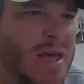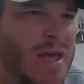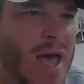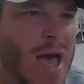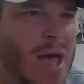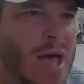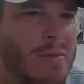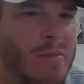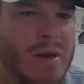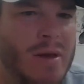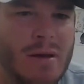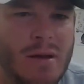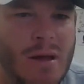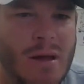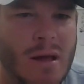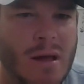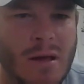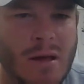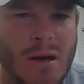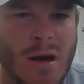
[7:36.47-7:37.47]
a game and
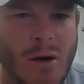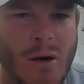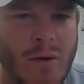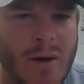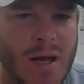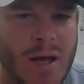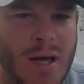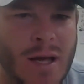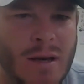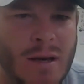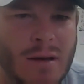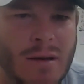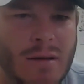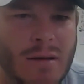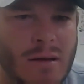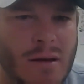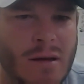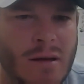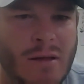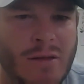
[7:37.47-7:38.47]
you know and,
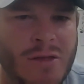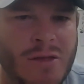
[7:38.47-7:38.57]
and